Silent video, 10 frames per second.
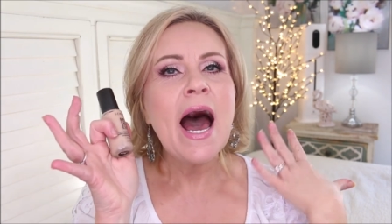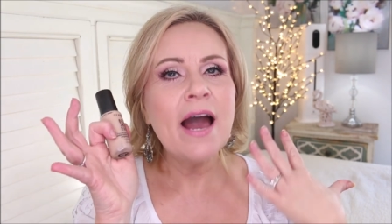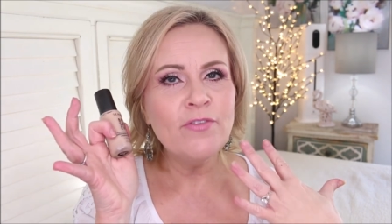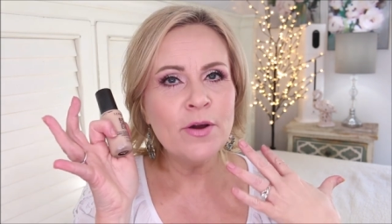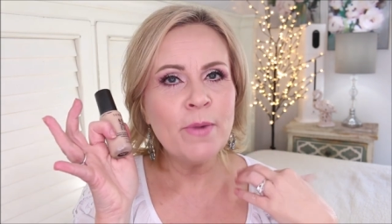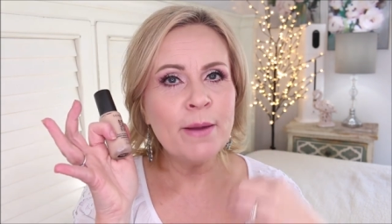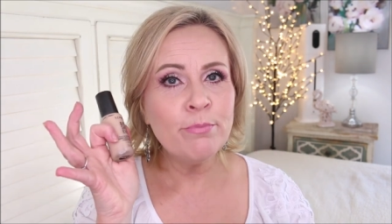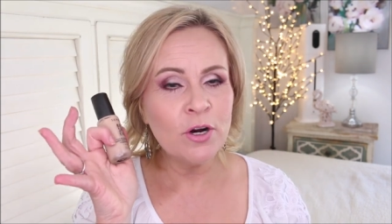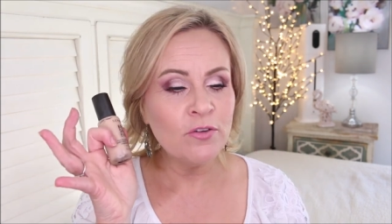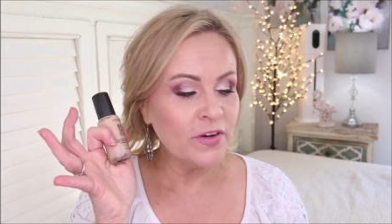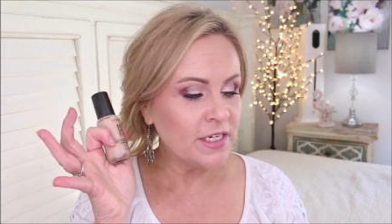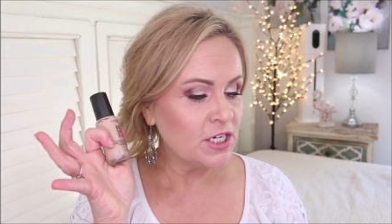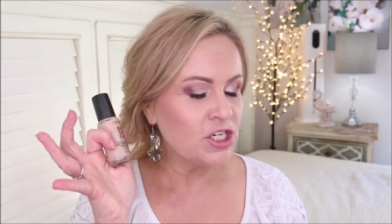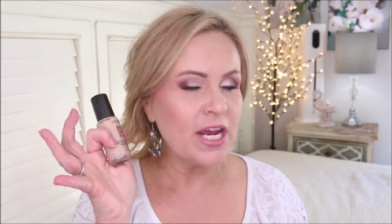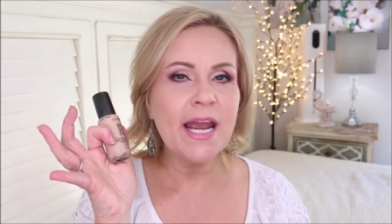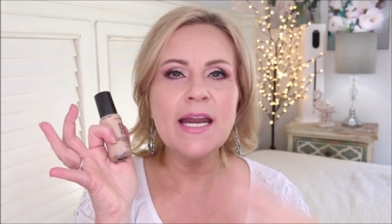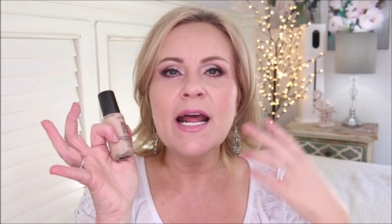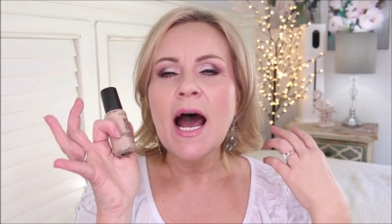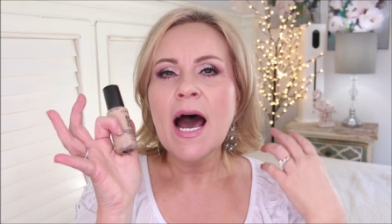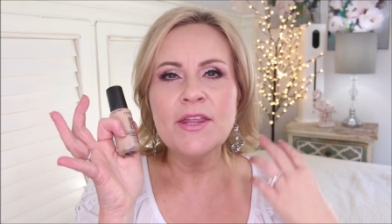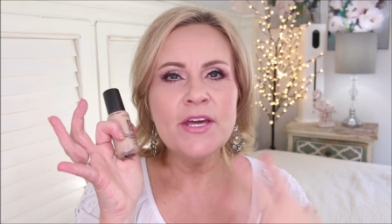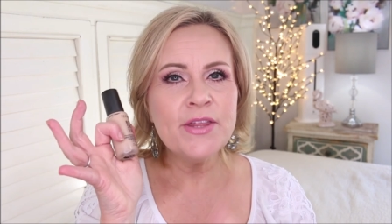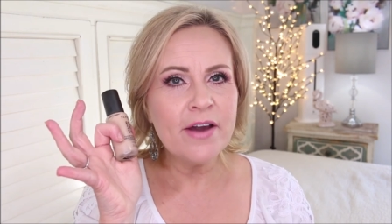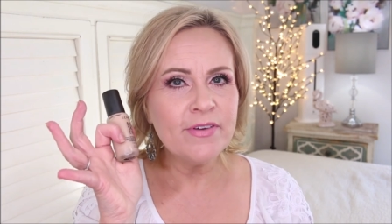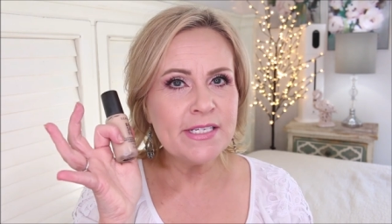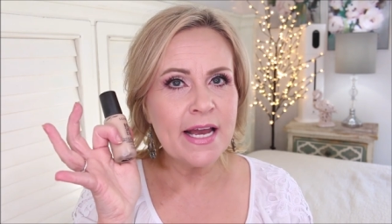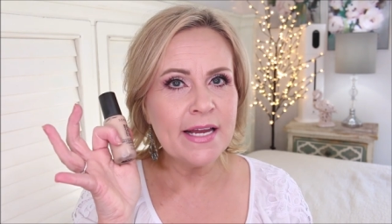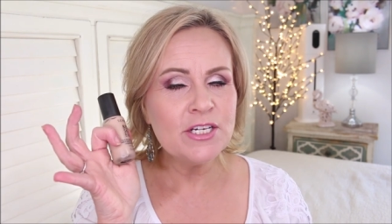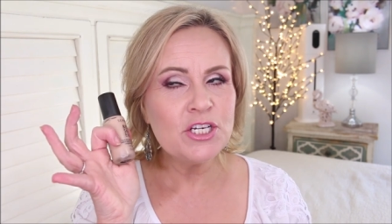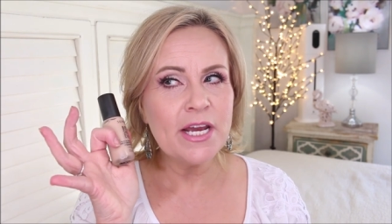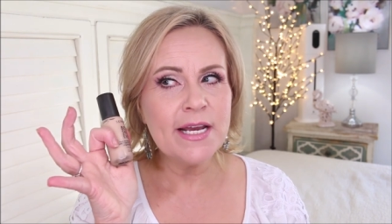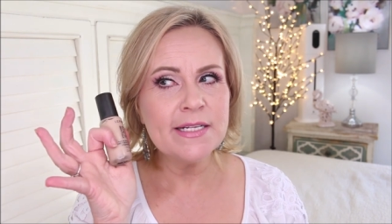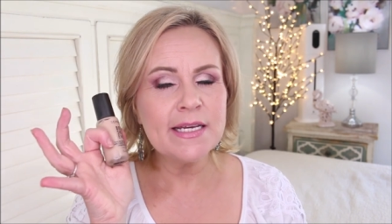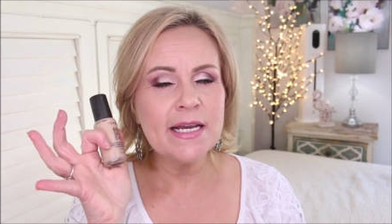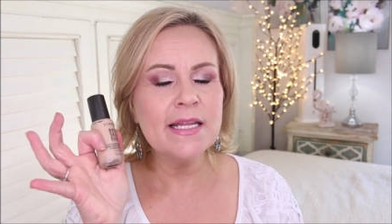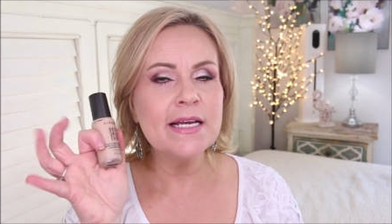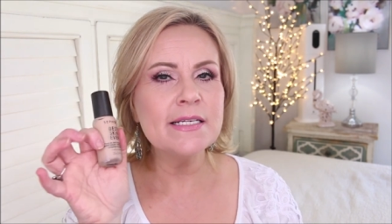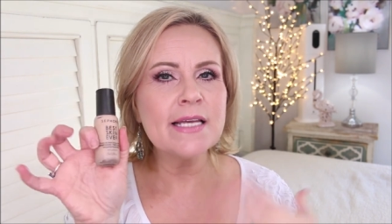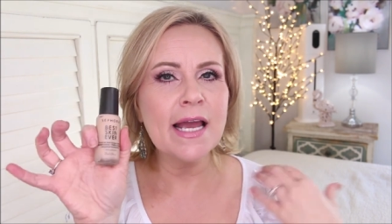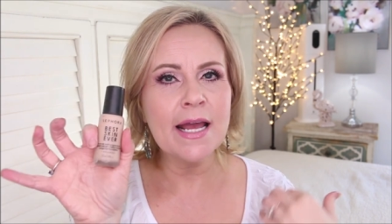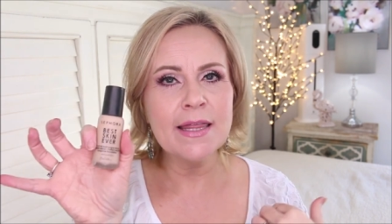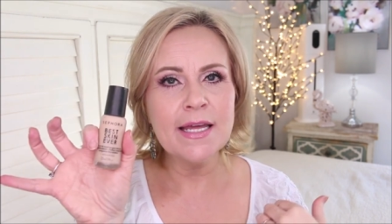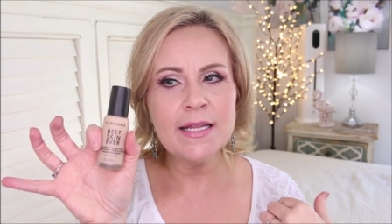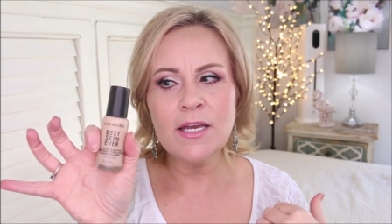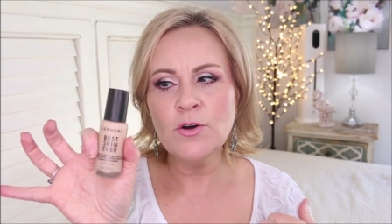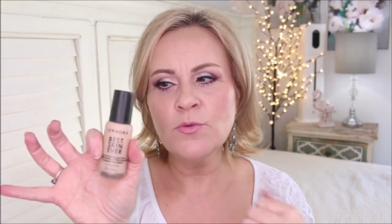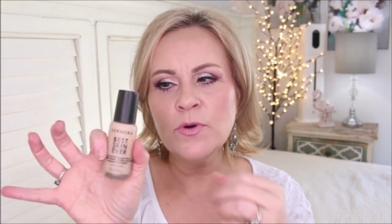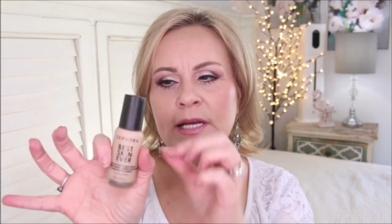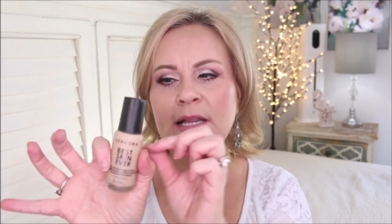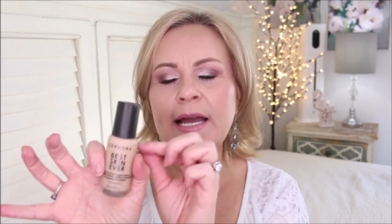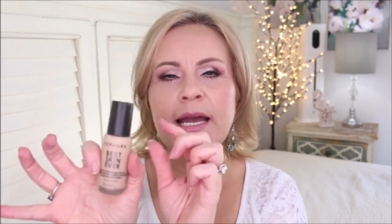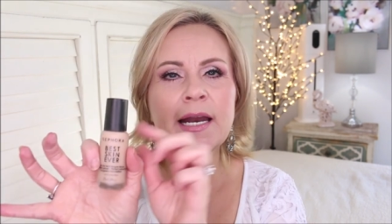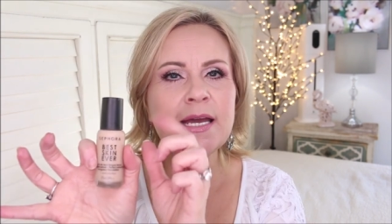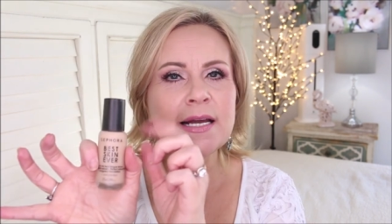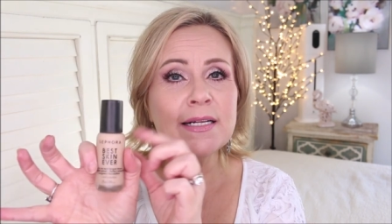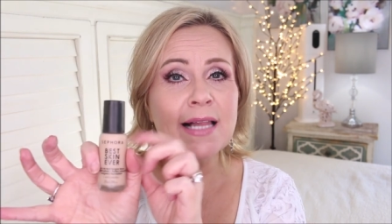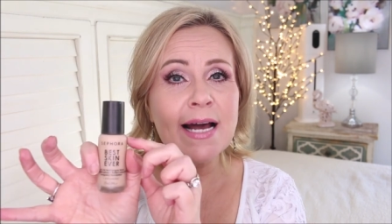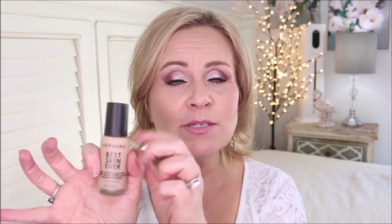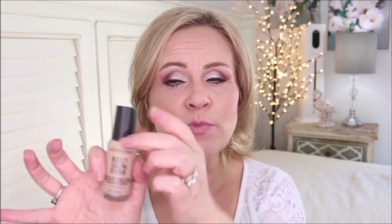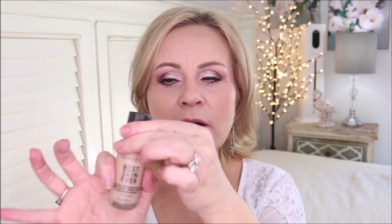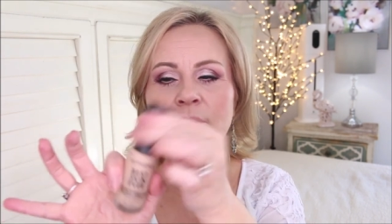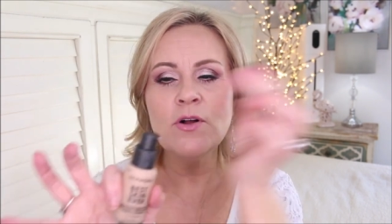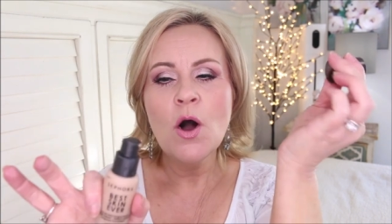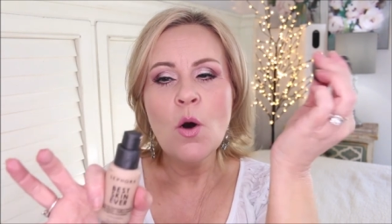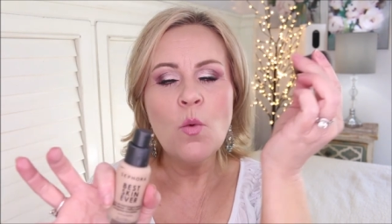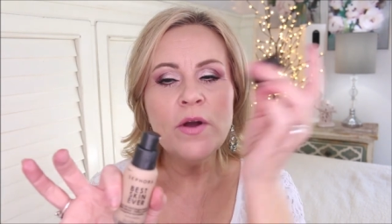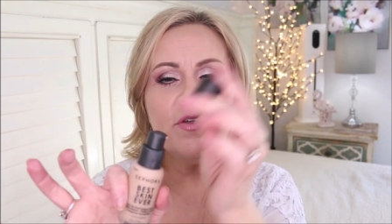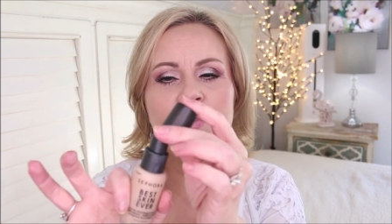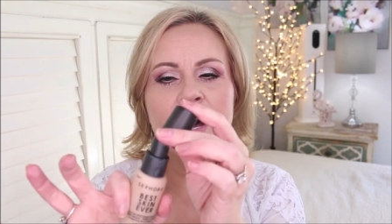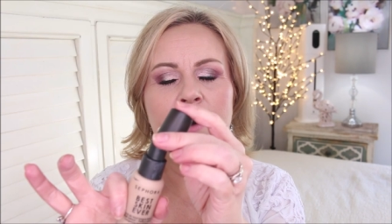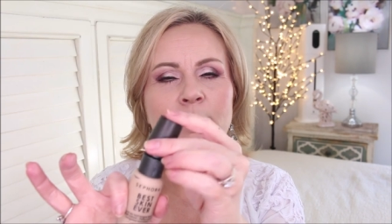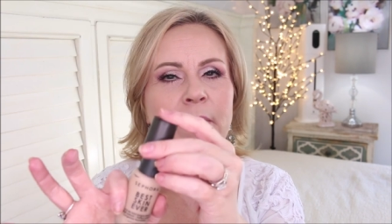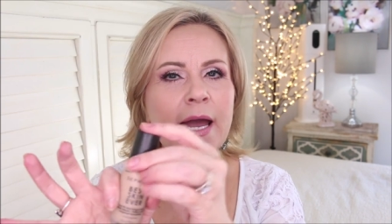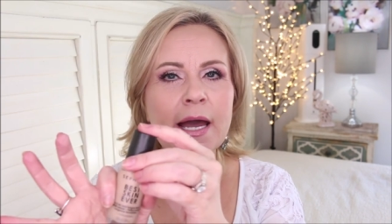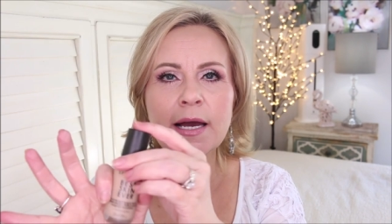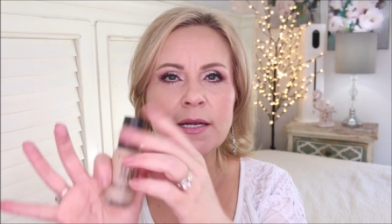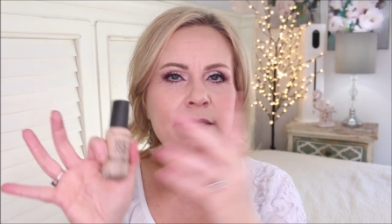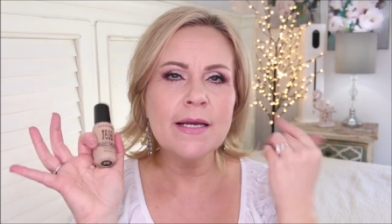I found my perfect shade. I think they have a ton of shades in this, and I think that you'll really like it. Again, glass bottle with a pump, and